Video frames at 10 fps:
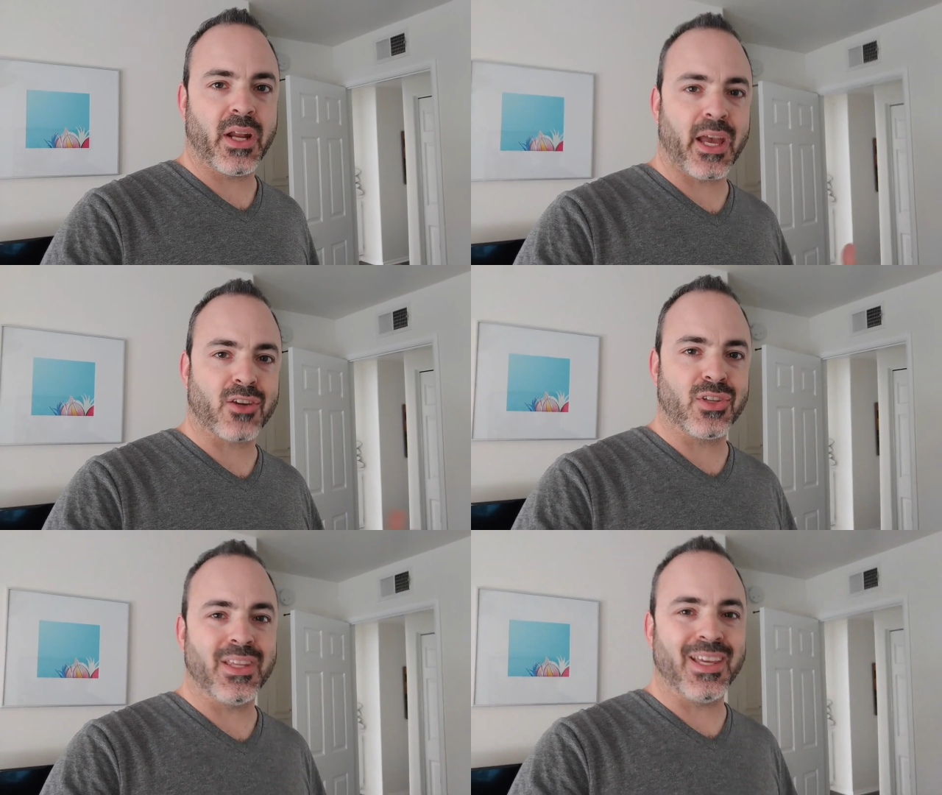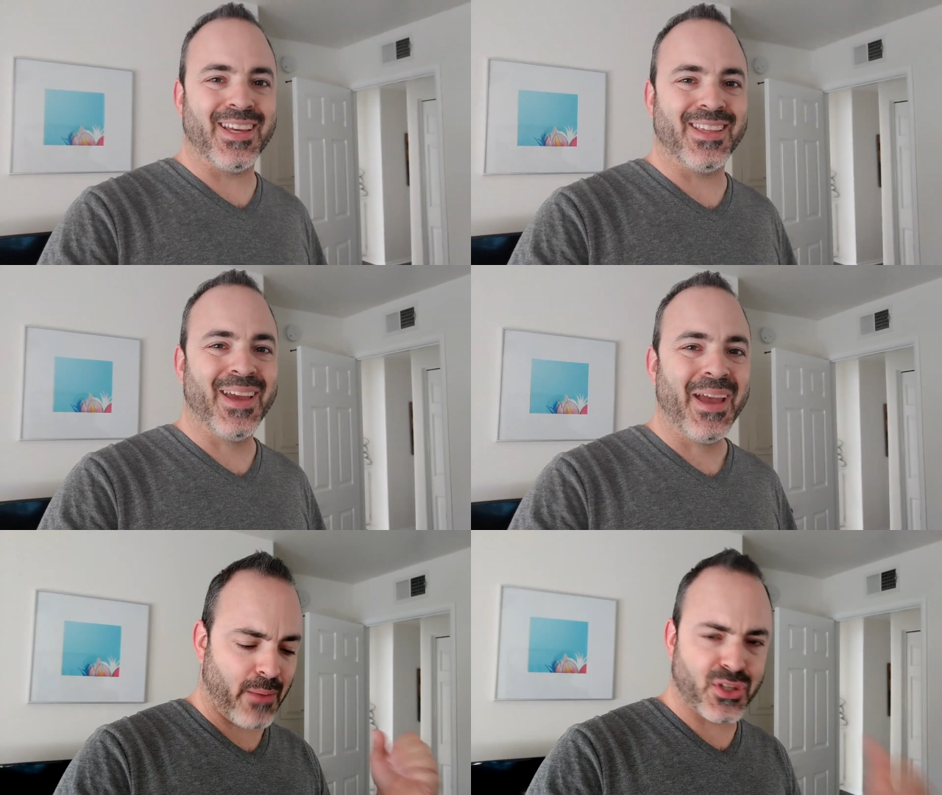I actually need.
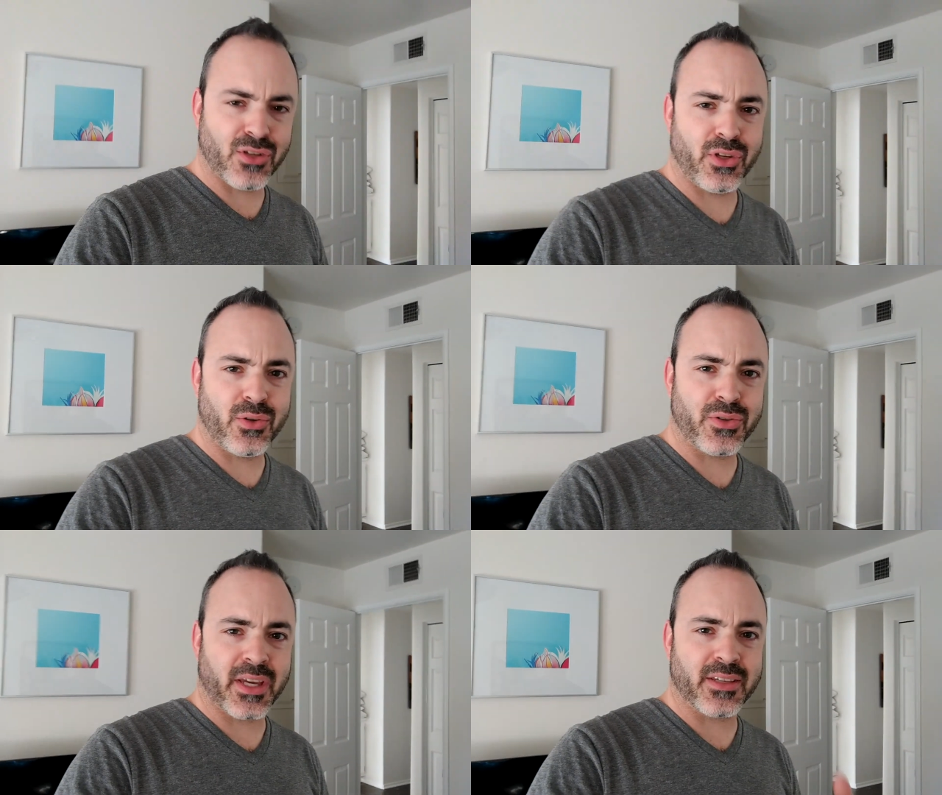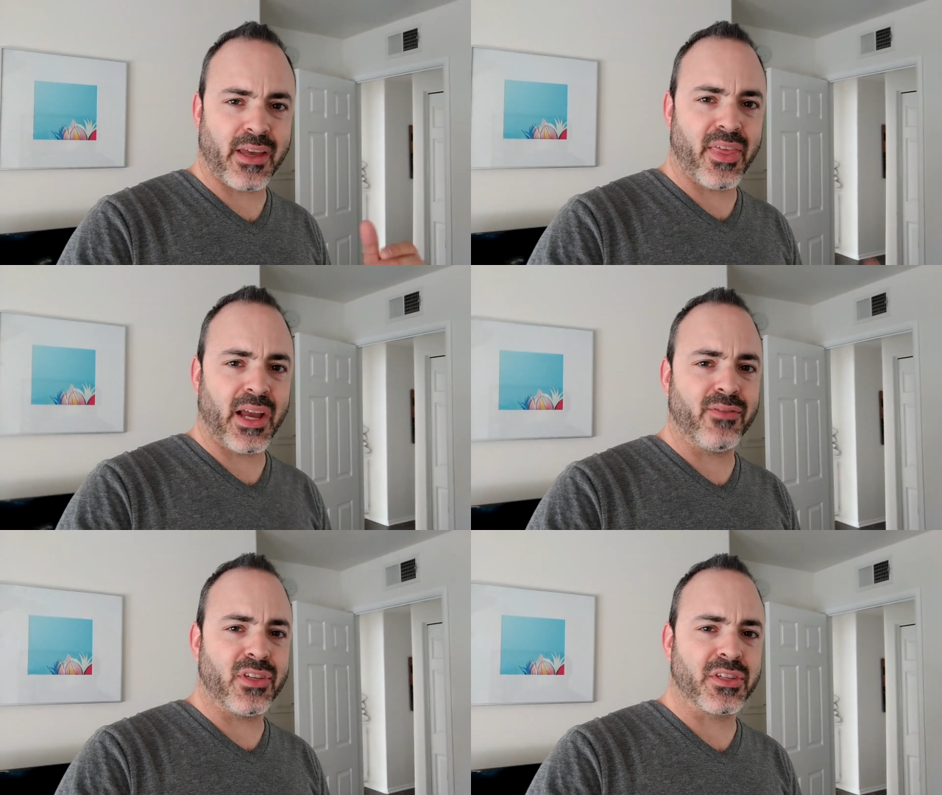I'm still using, as I think
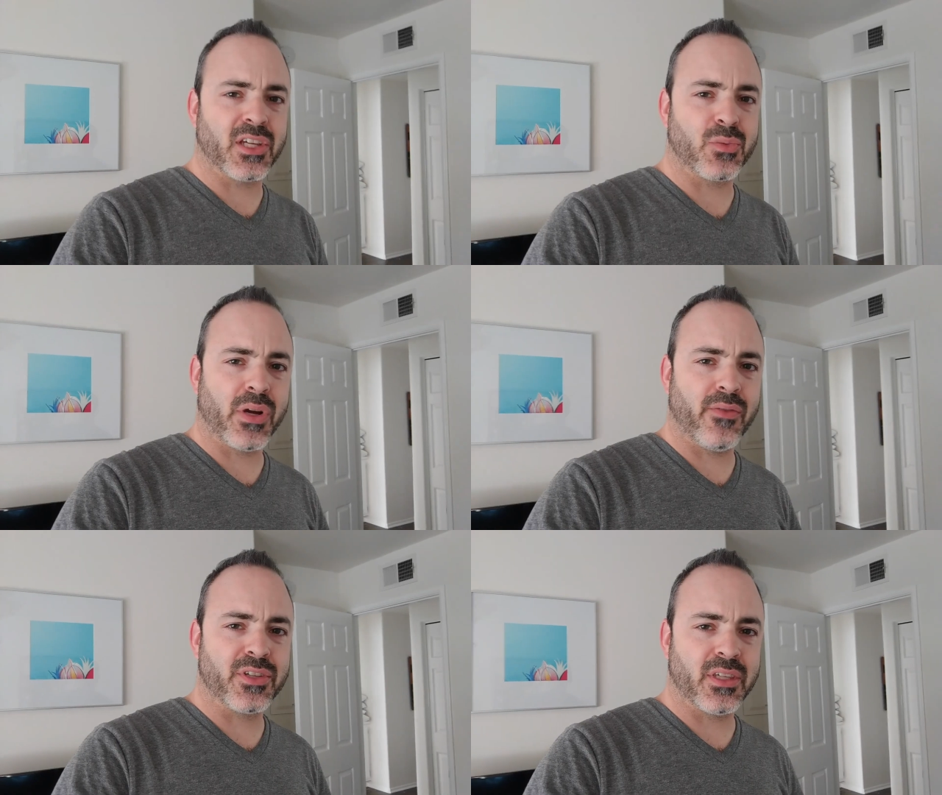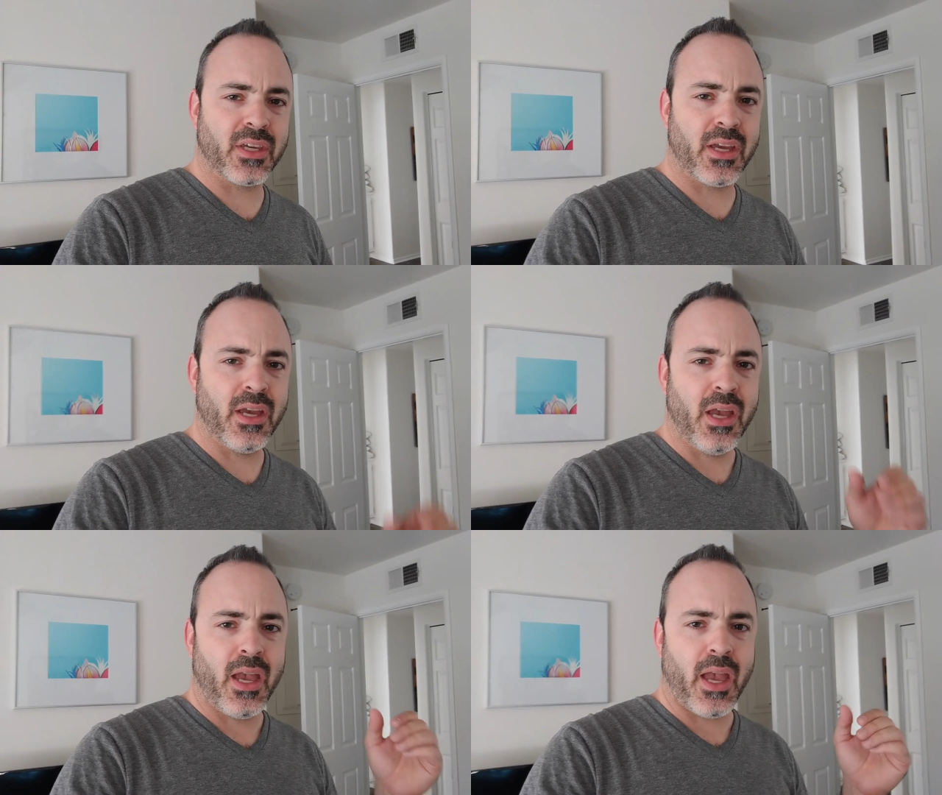I've discussed previously,
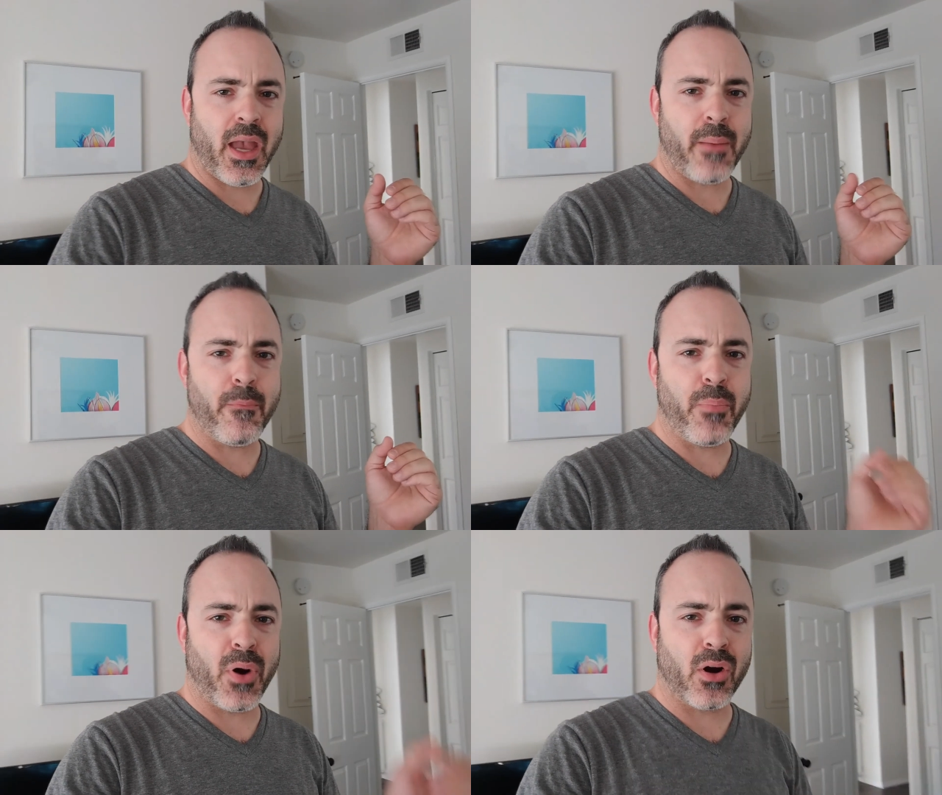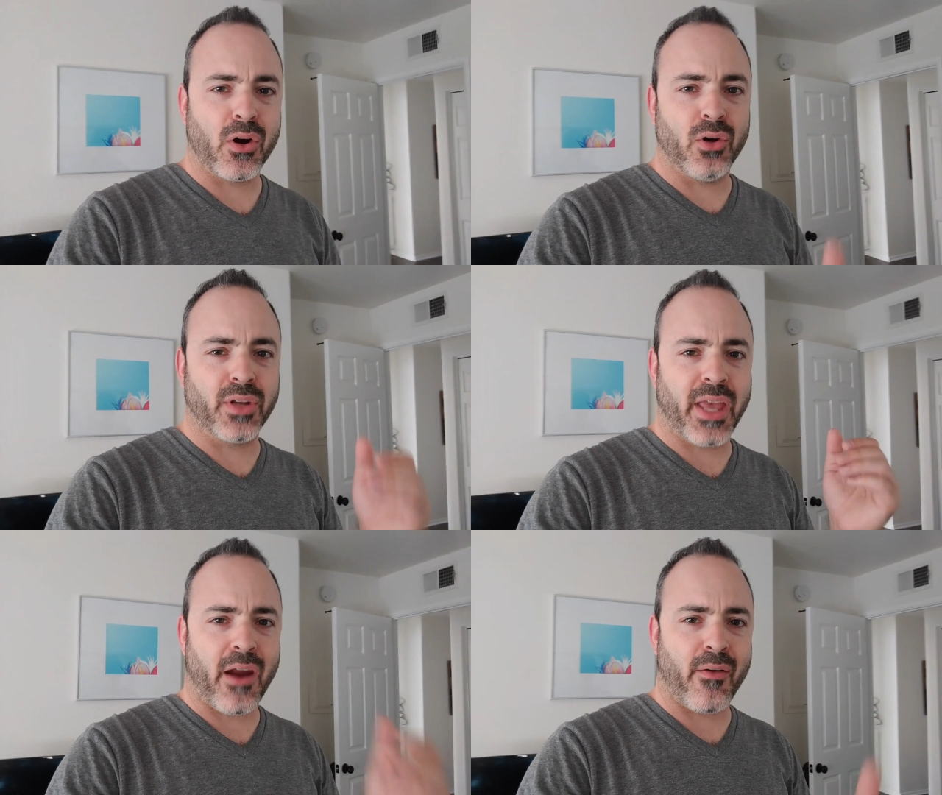a borrowed
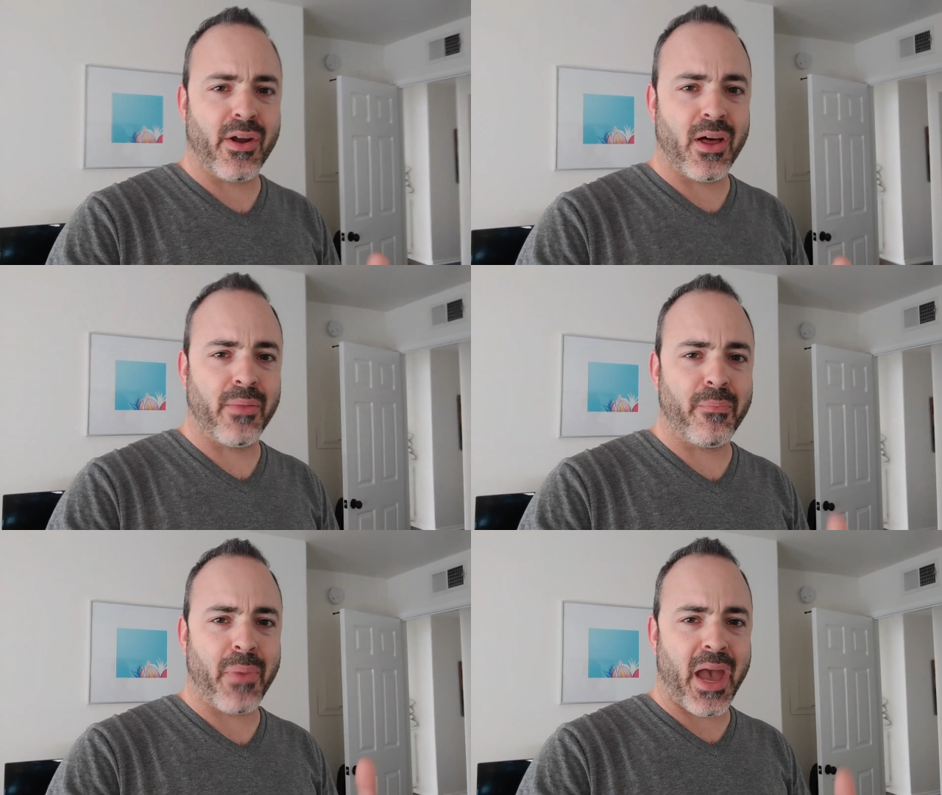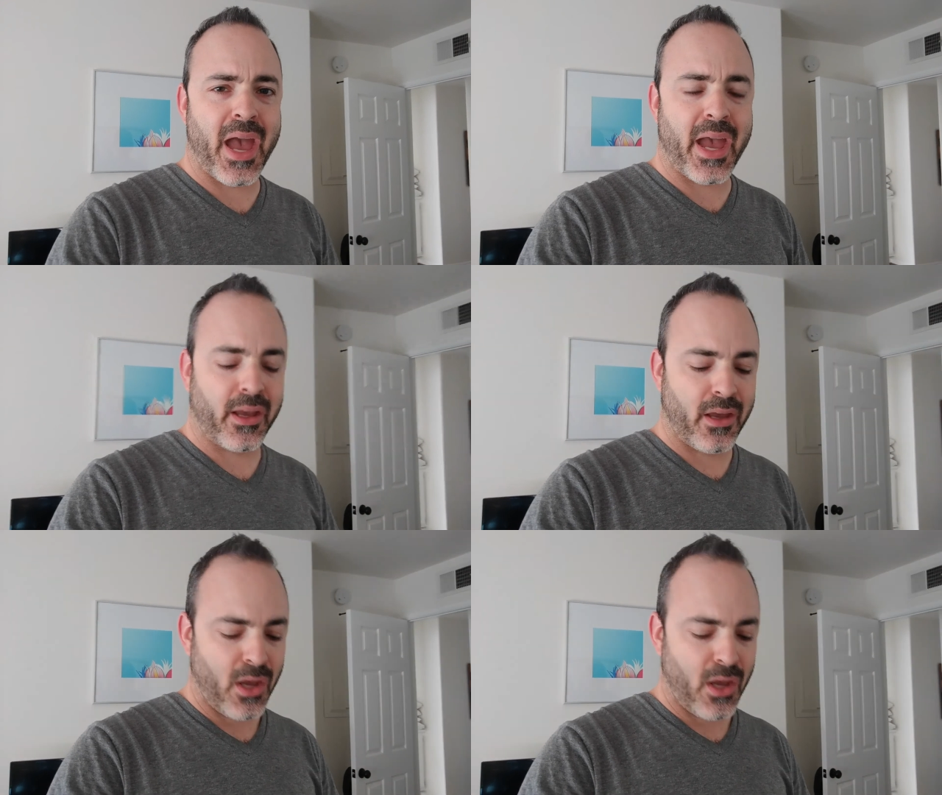carry-on bag,